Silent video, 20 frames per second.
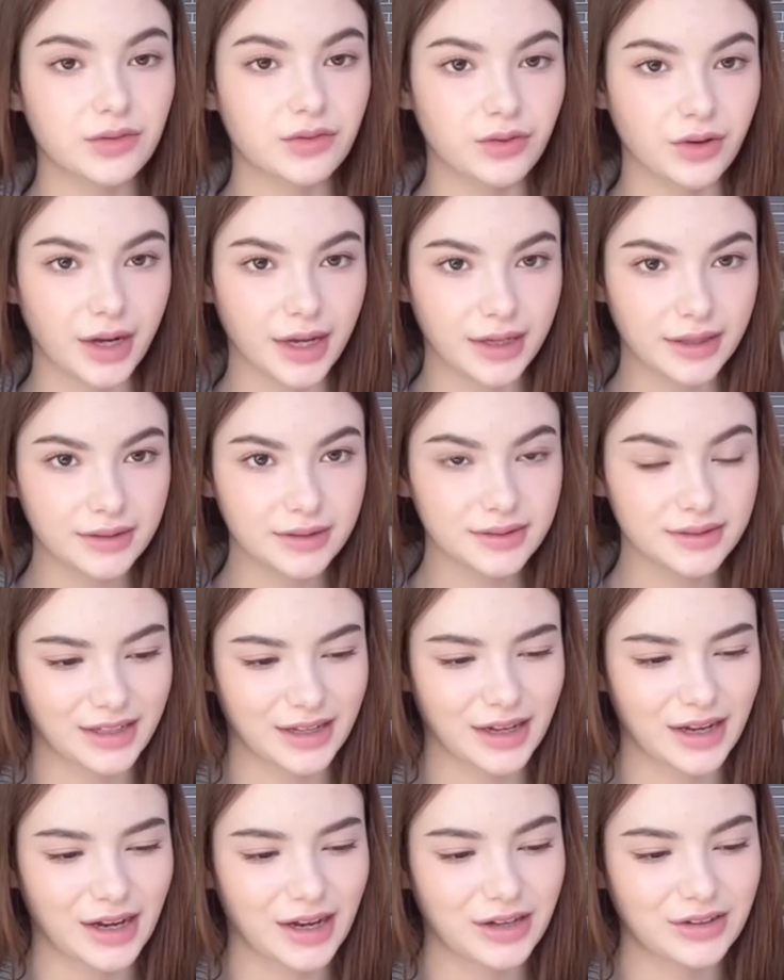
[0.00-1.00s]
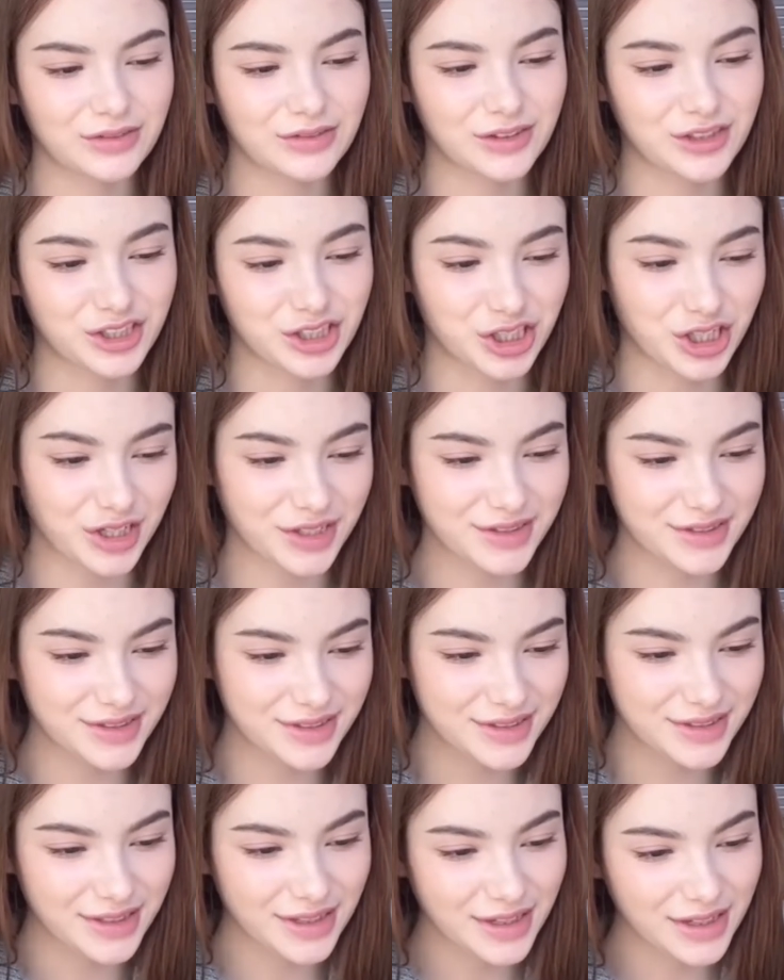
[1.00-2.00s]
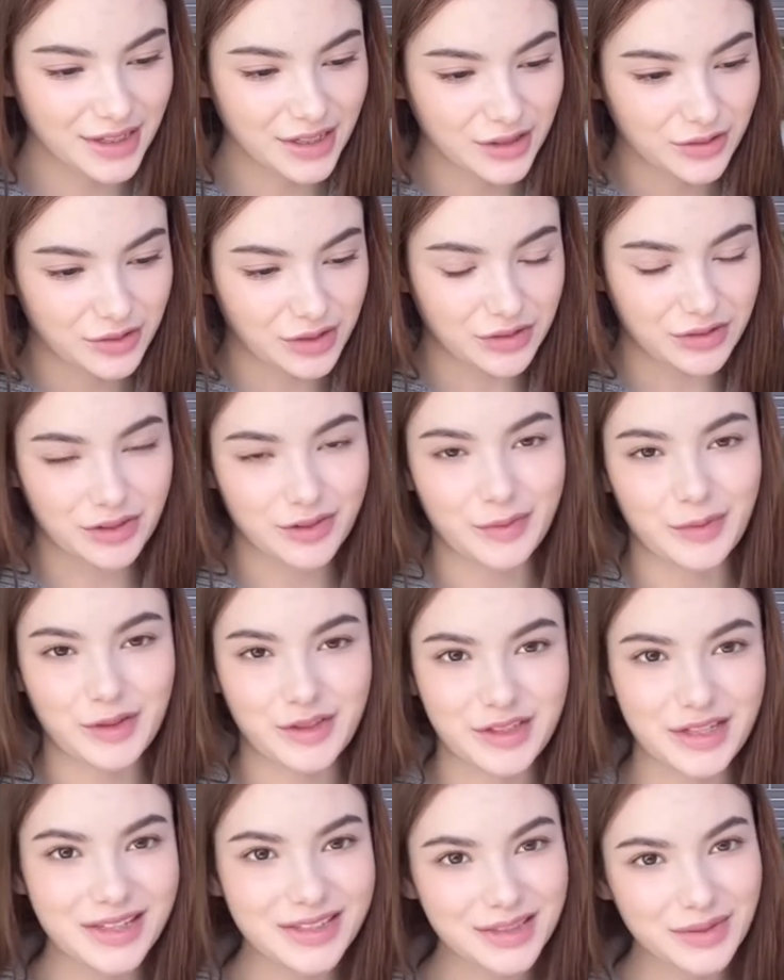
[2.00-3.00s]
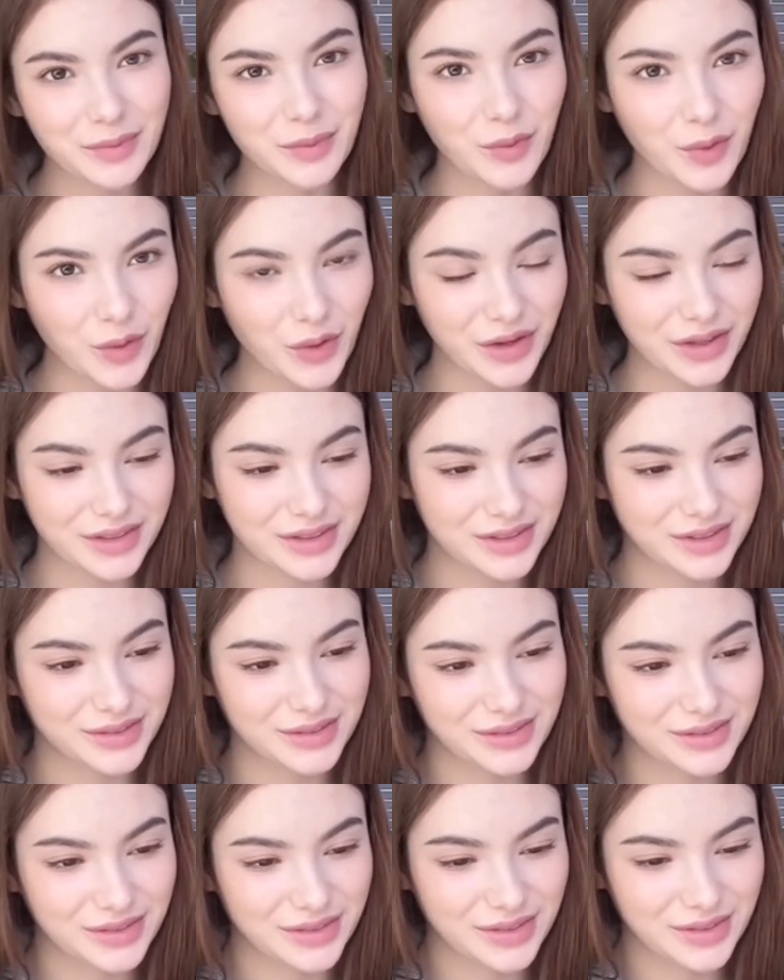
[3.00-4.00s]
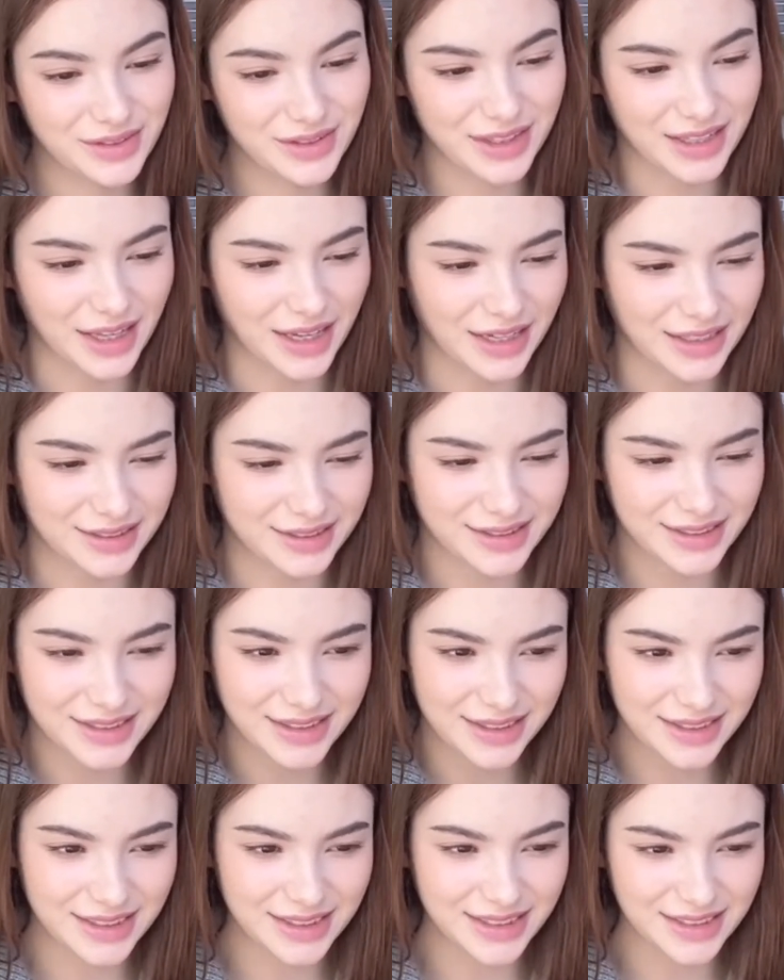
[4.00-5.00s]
rate, I have a chance 50% more to get it.